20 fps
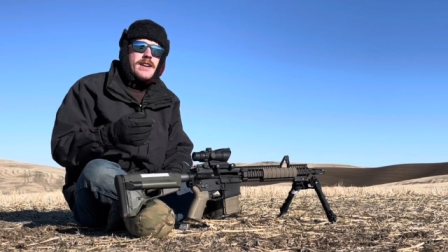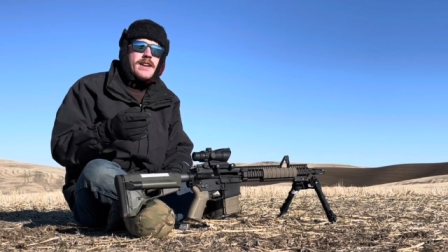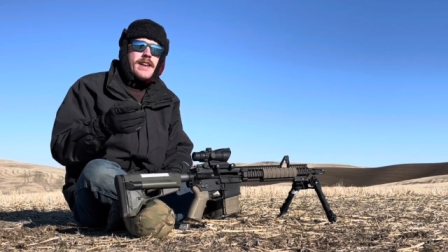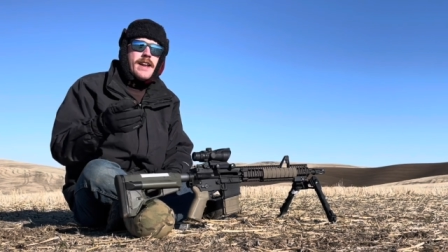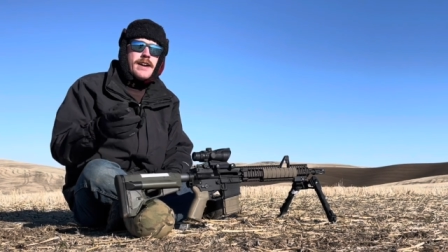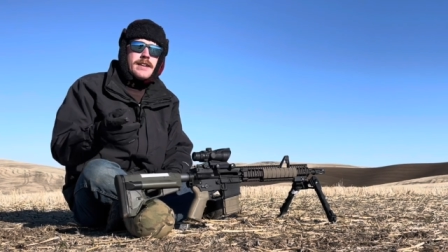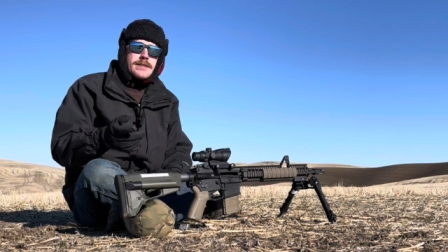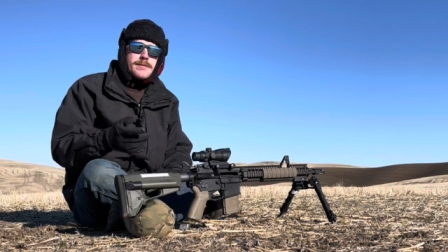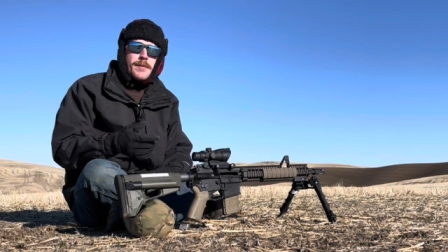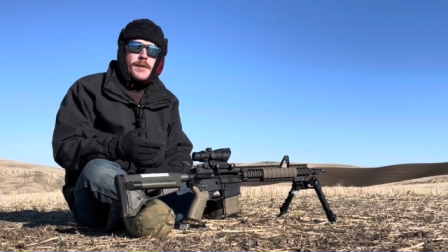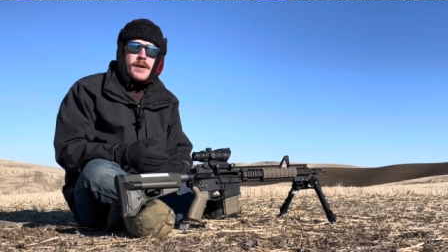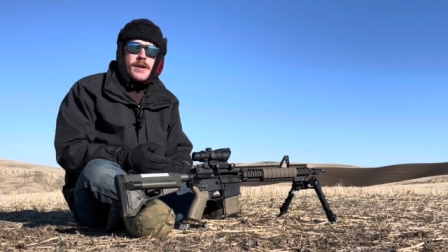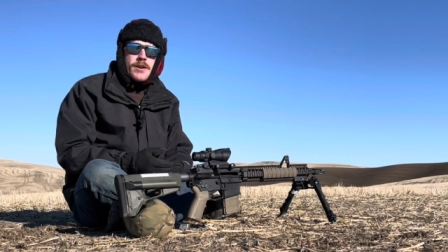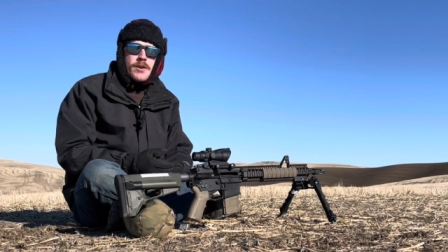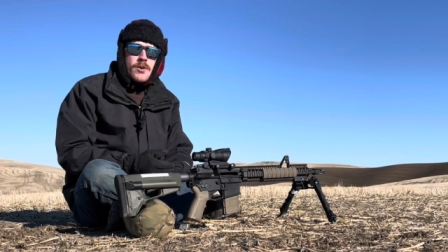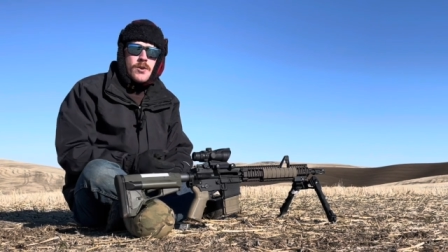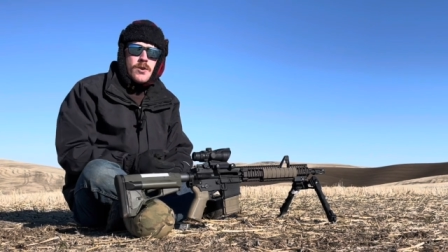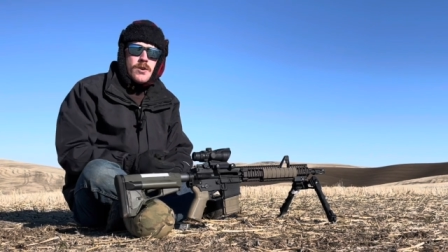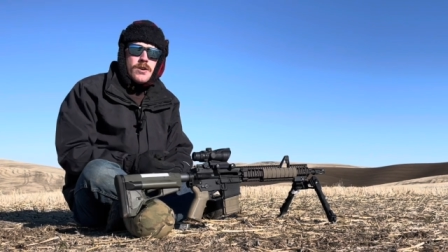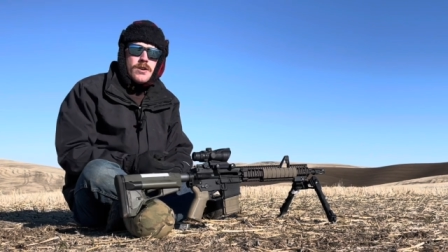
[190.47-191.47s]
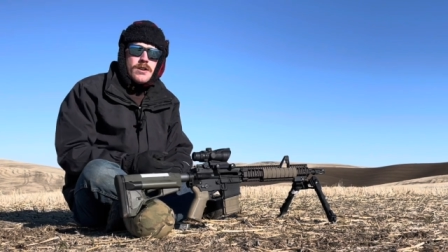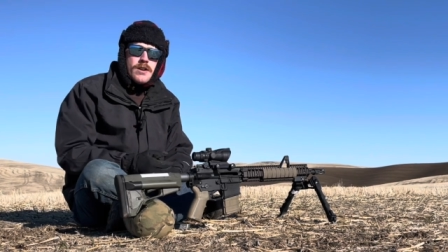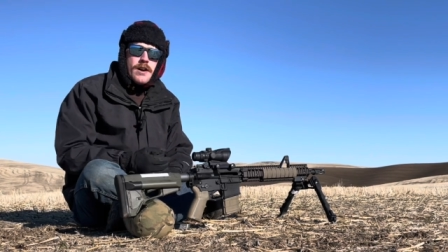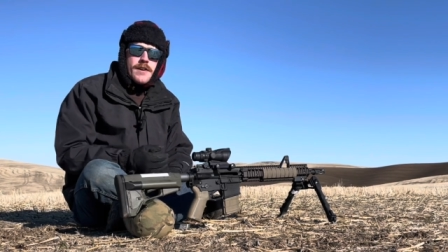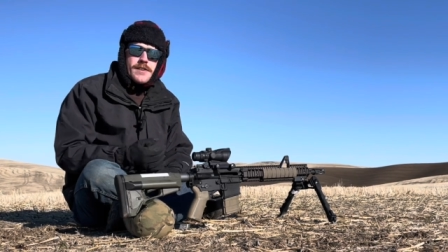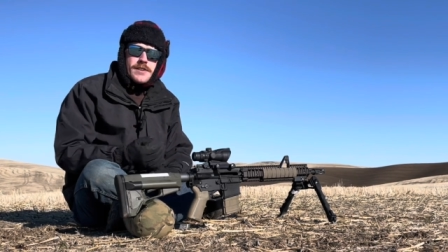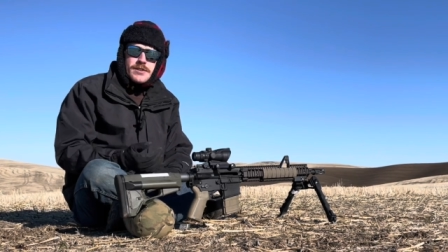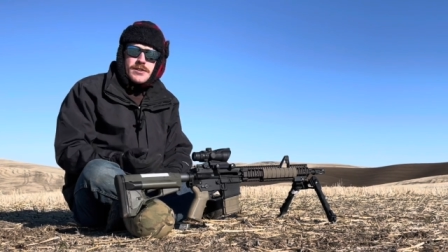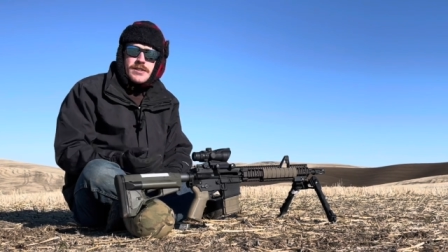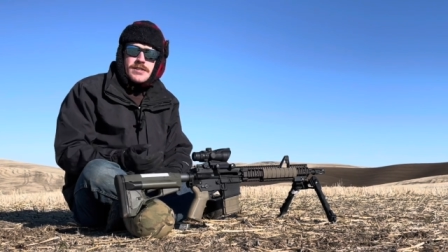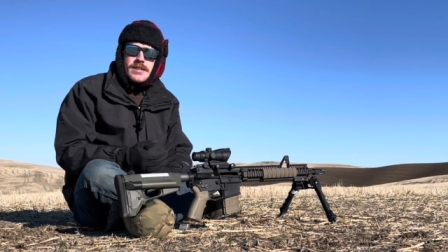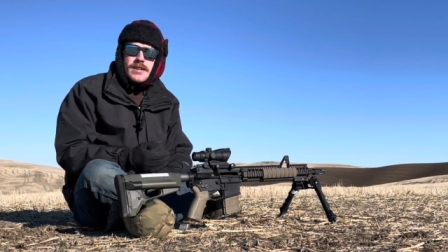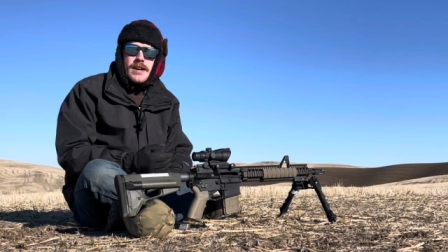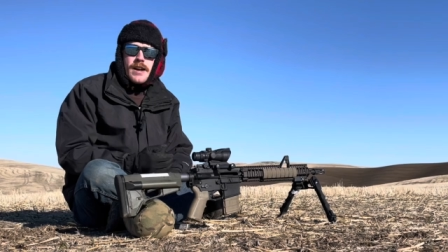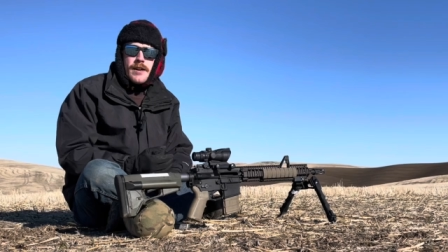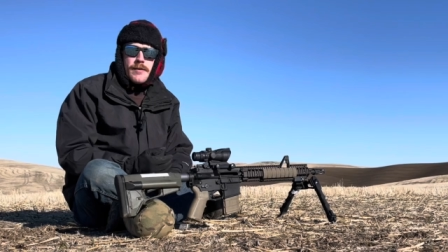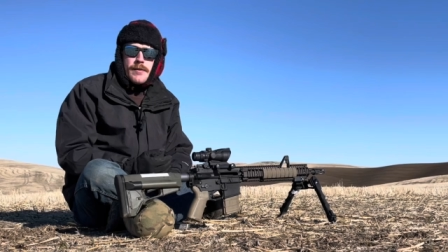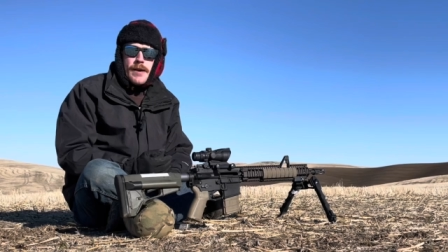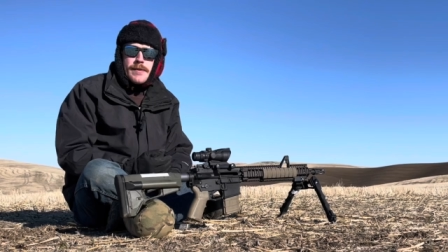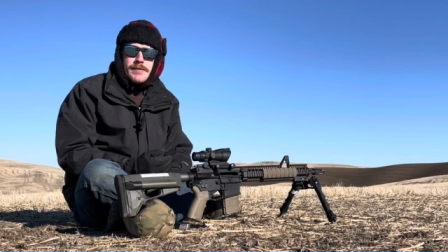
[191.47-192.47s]
Now it's pretty cool. On the
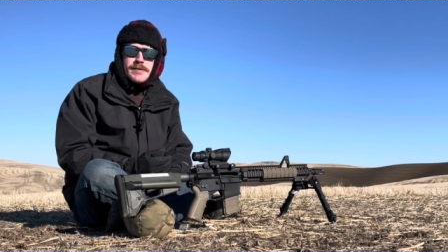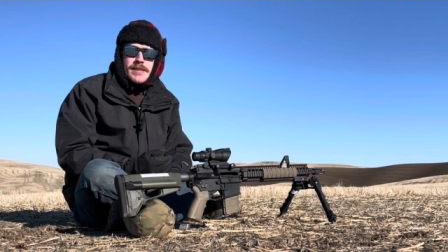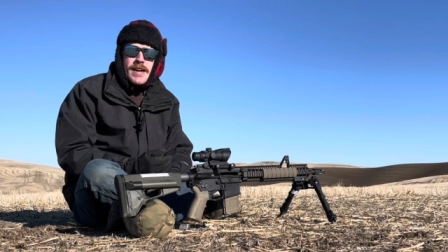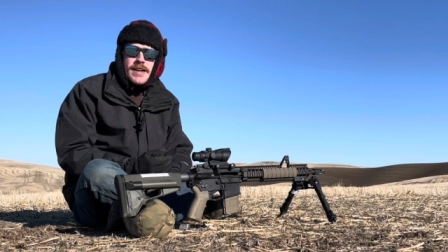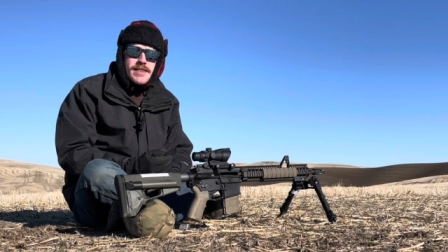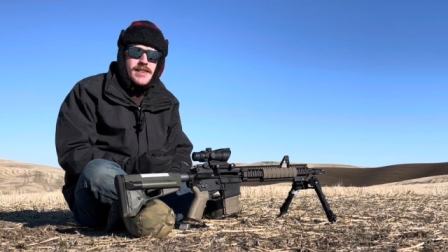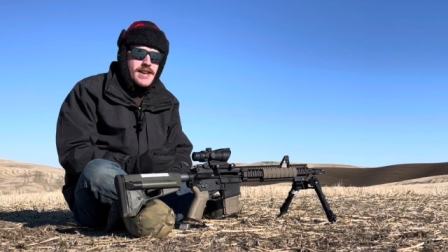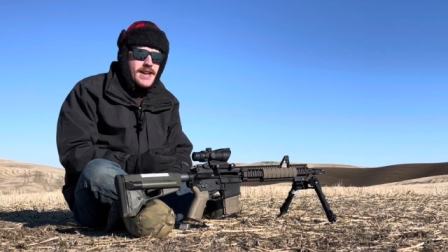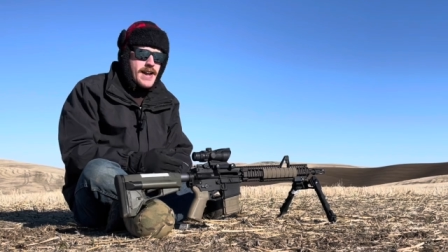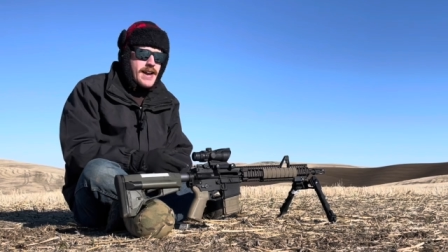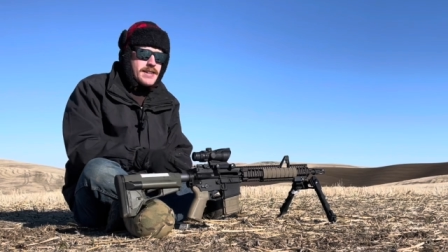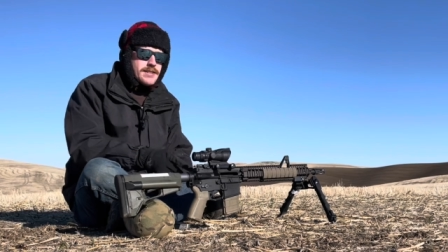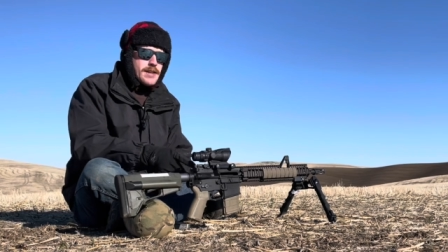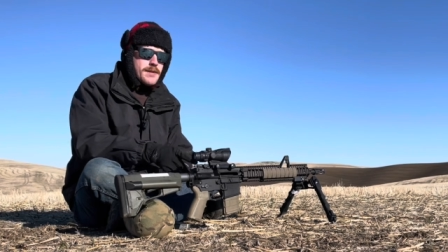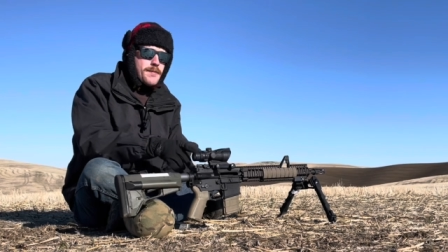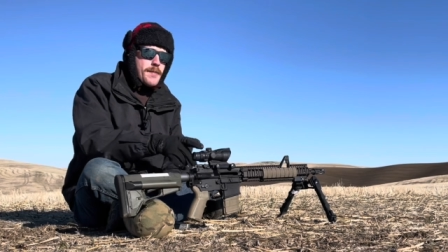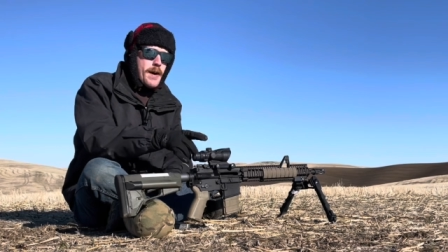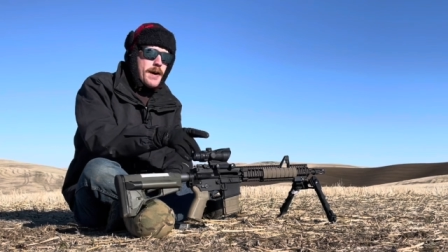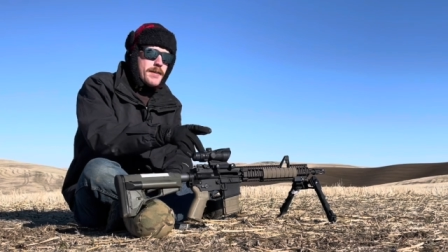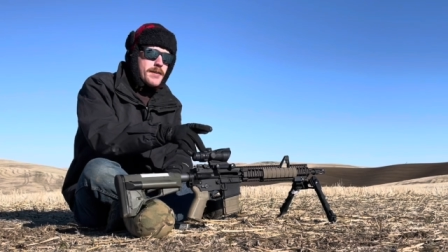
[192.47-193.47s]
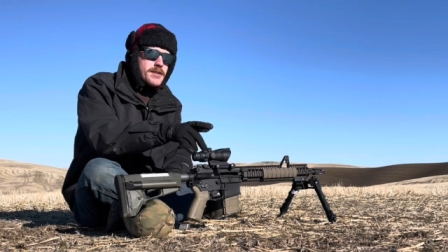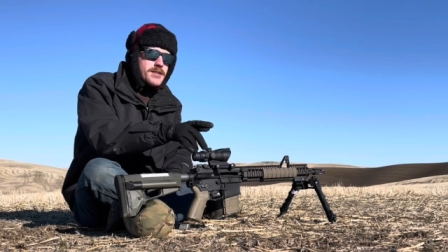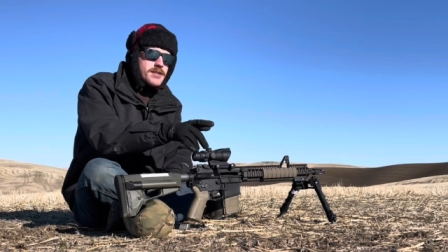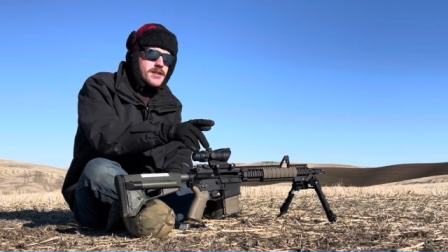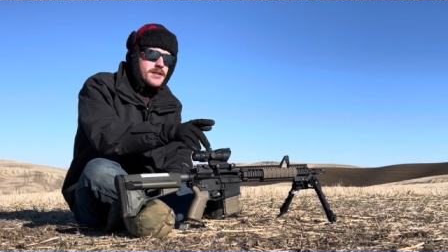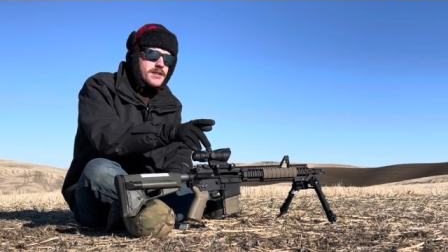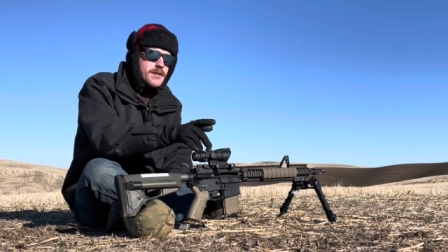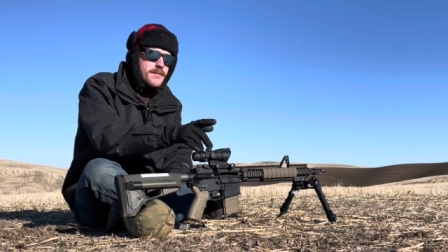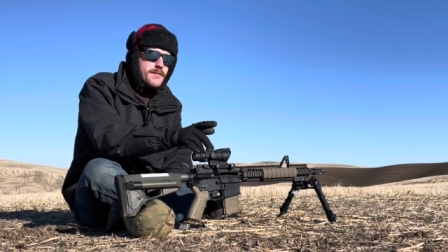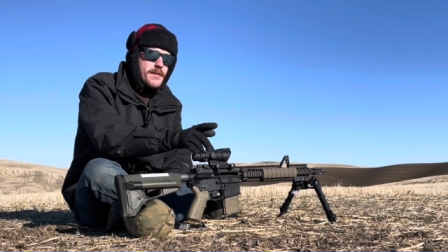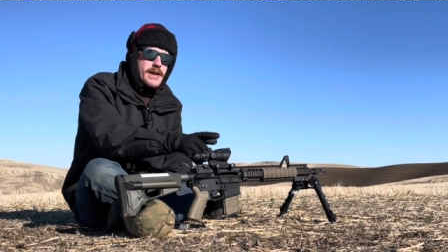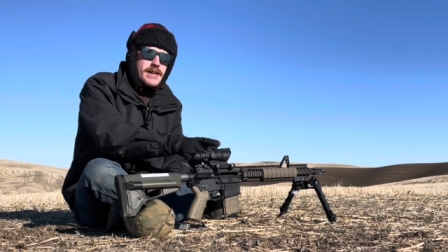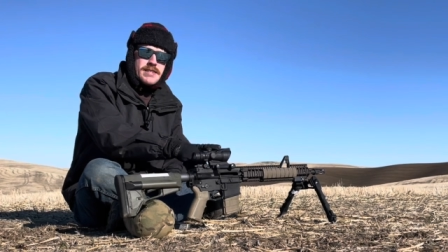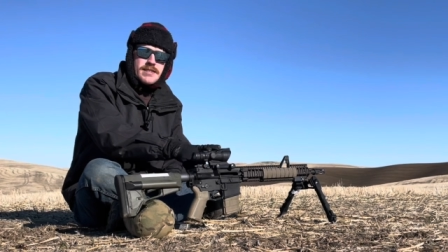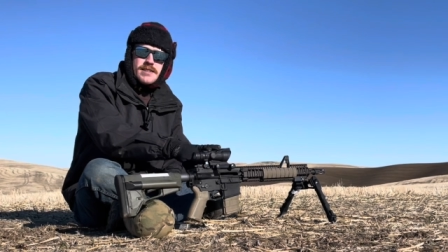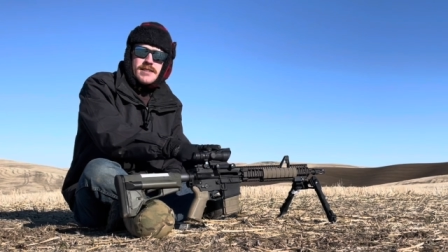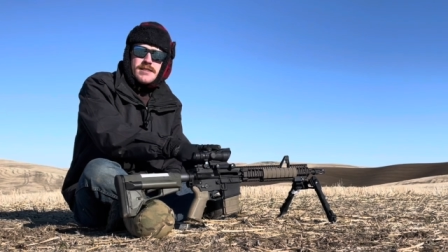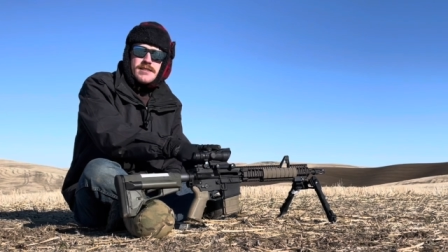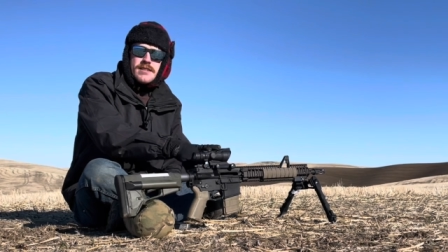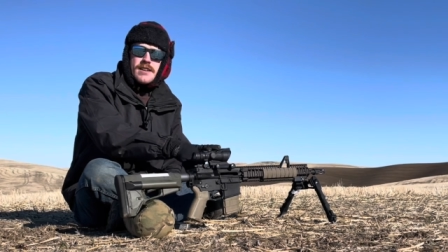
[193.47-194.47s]
Trijicon website, they actually publish the
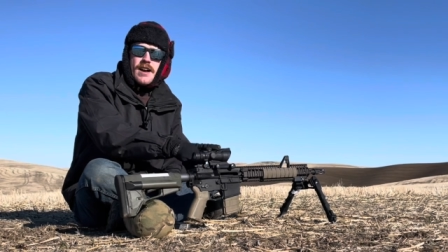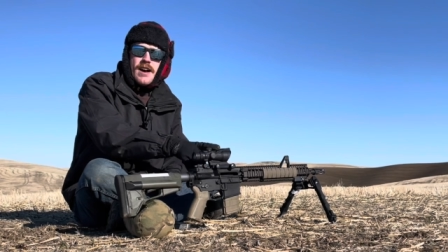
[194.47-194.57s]
dimensions